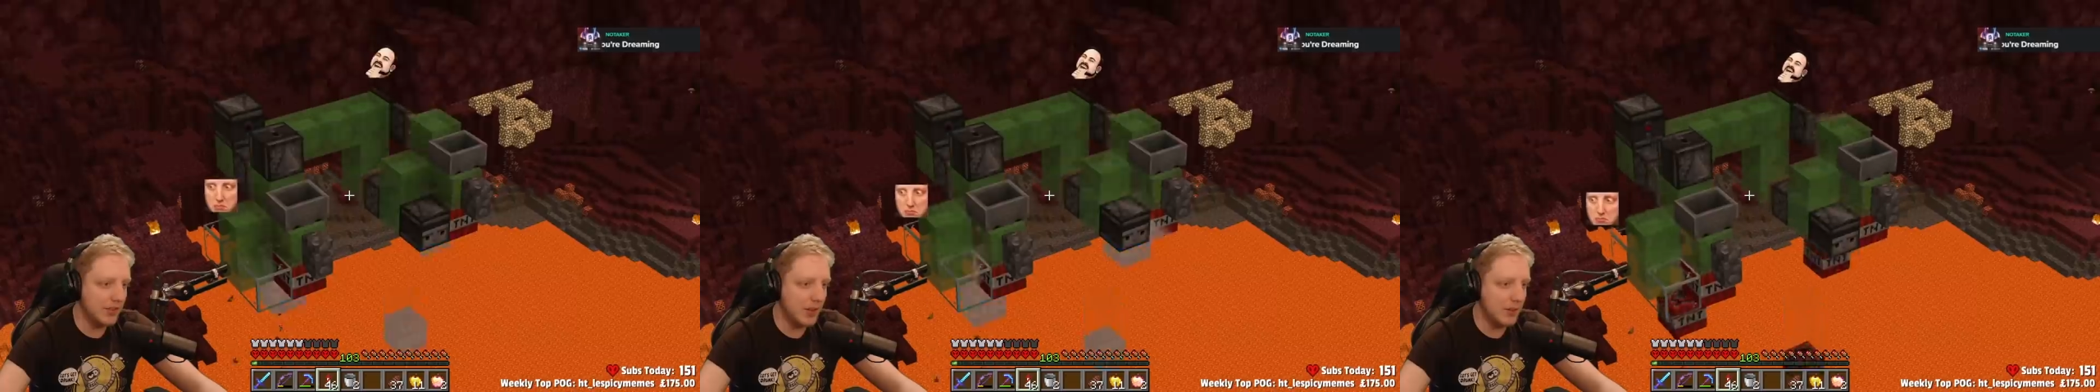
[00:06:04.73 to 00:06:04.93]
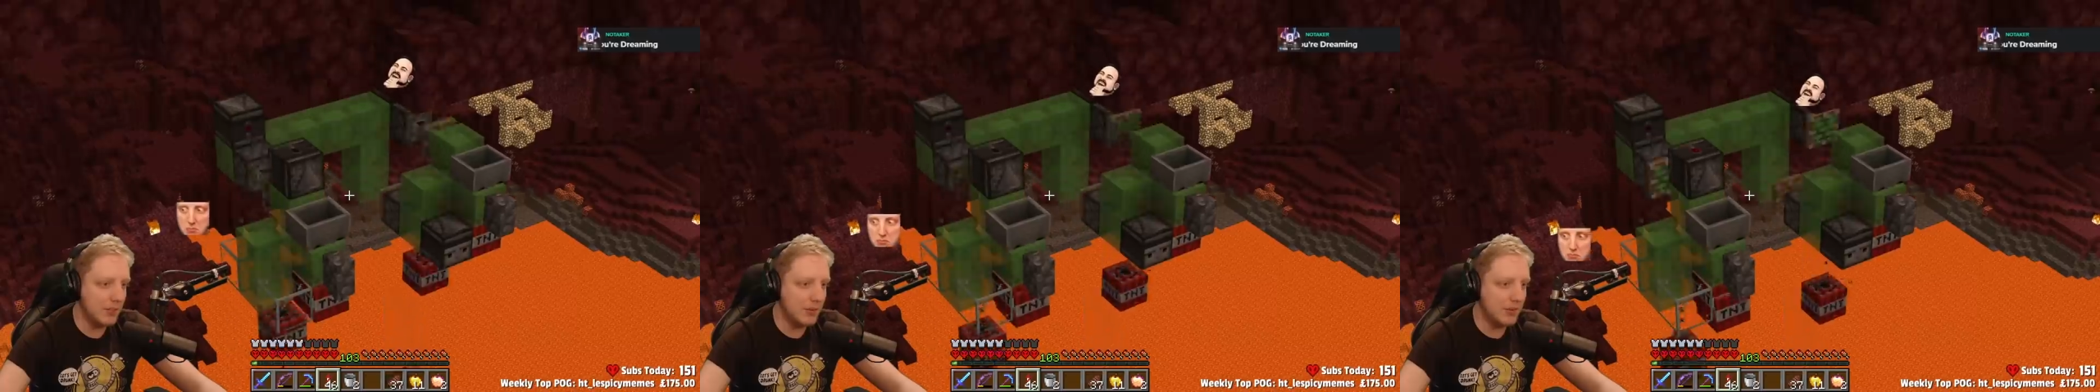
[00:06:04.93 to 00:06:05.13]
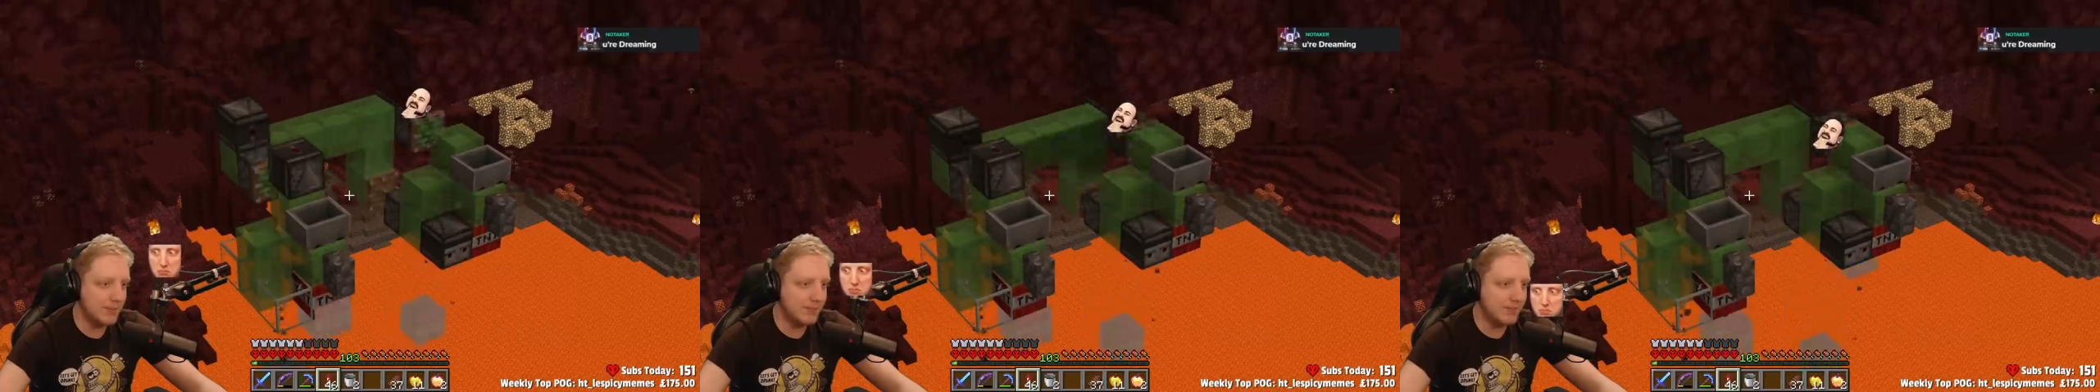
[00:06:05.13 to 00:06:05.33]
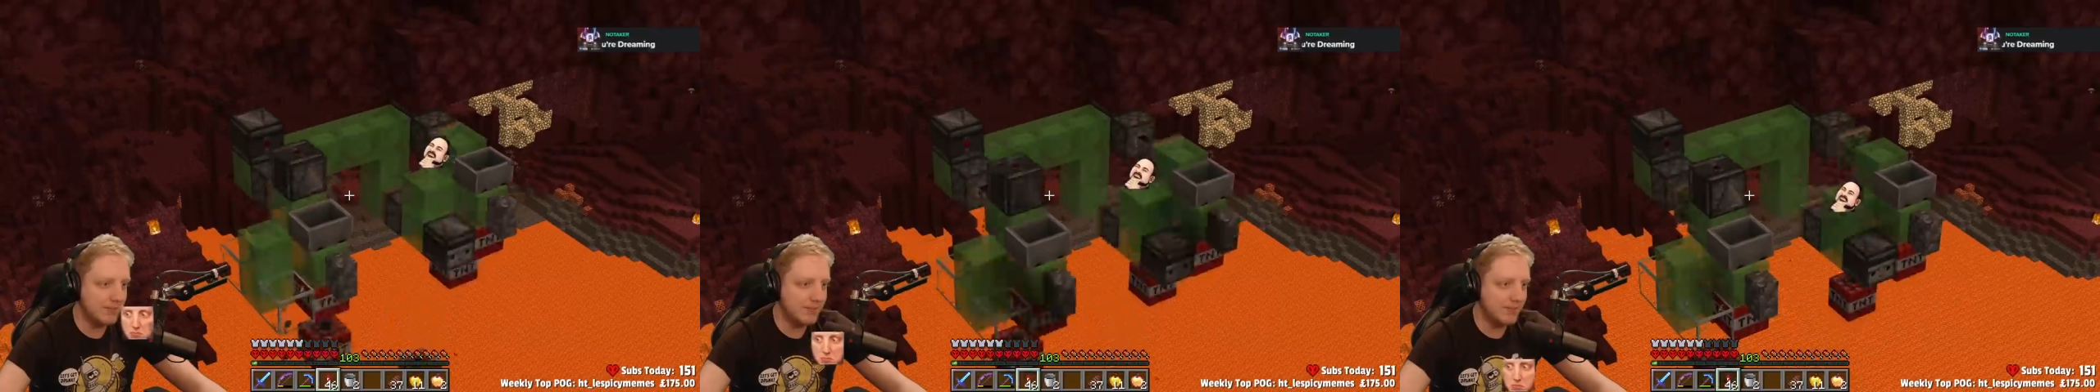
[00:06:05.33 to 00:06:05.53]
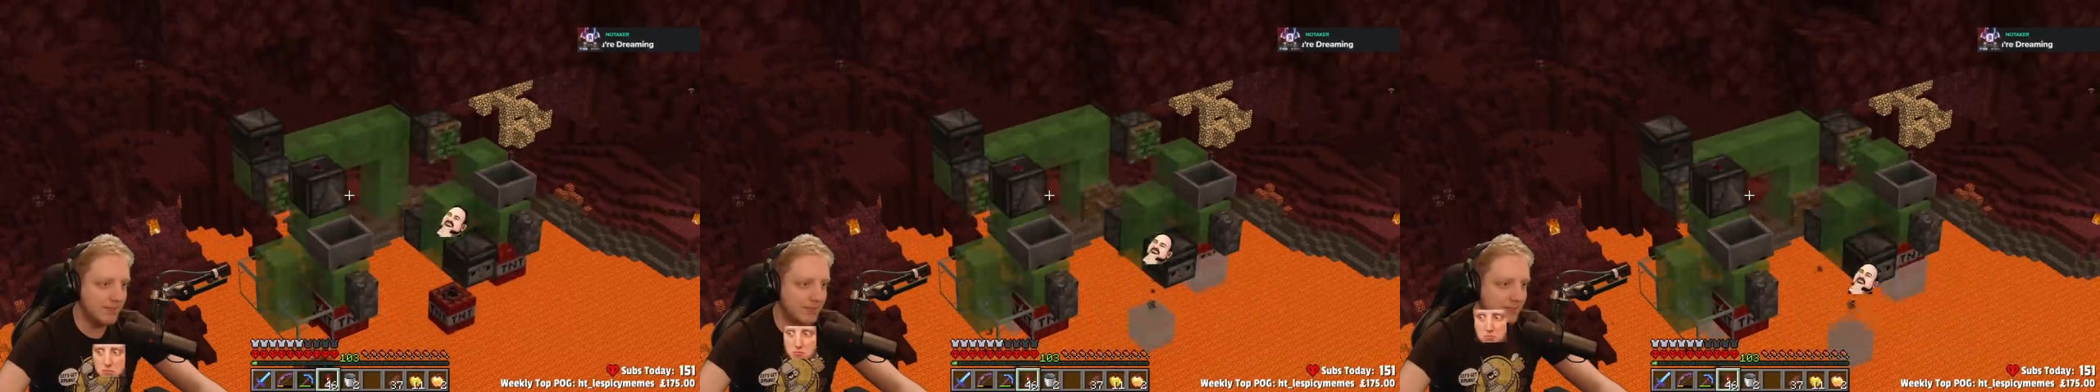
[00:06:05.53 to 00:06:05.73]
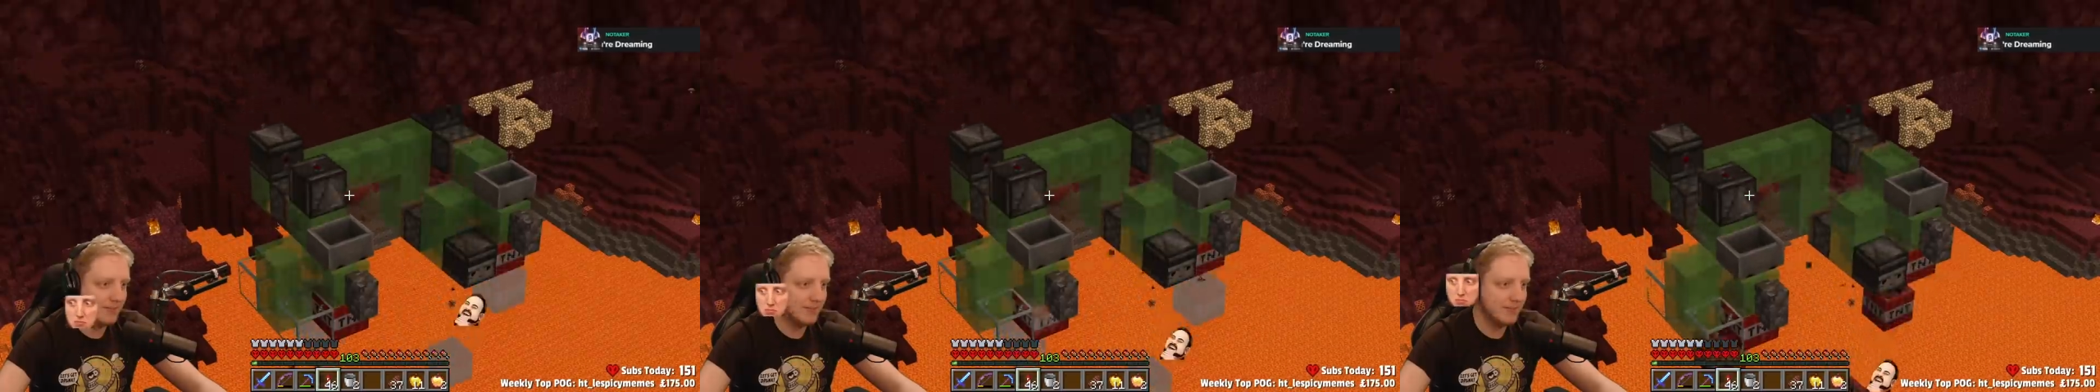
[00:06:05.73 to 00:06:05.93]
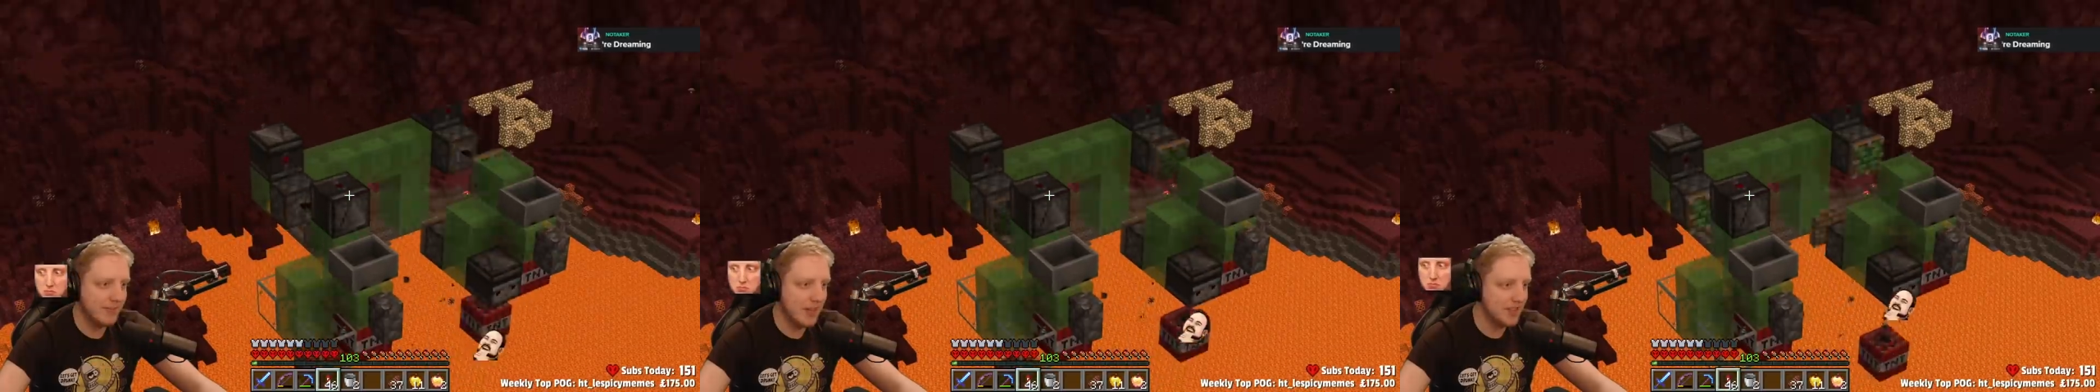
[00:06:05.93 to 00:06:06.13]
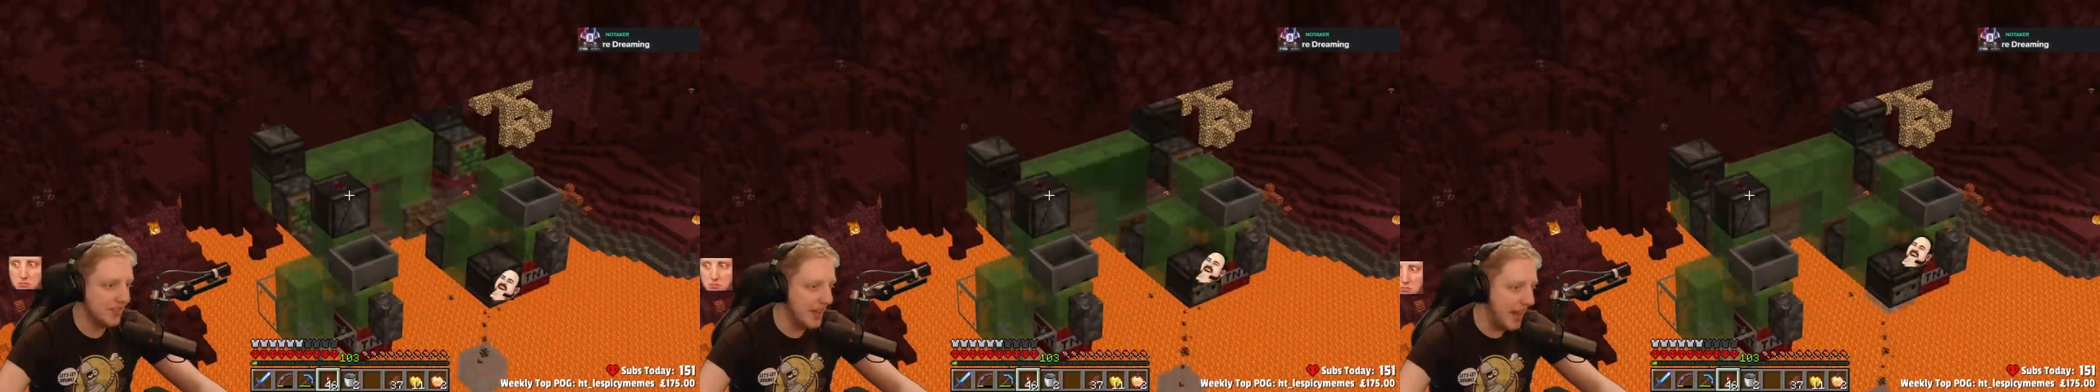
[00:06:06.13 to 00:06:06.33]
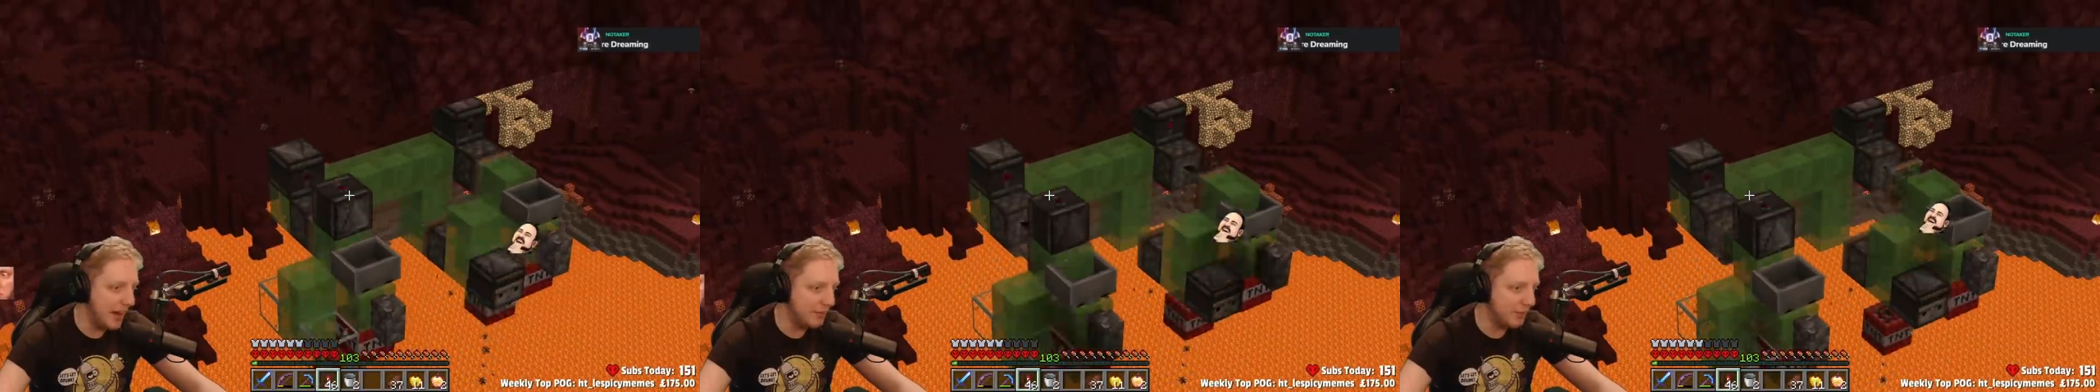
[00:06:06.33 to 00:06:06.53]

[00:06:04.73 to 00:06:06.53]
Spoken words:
up, that's an F,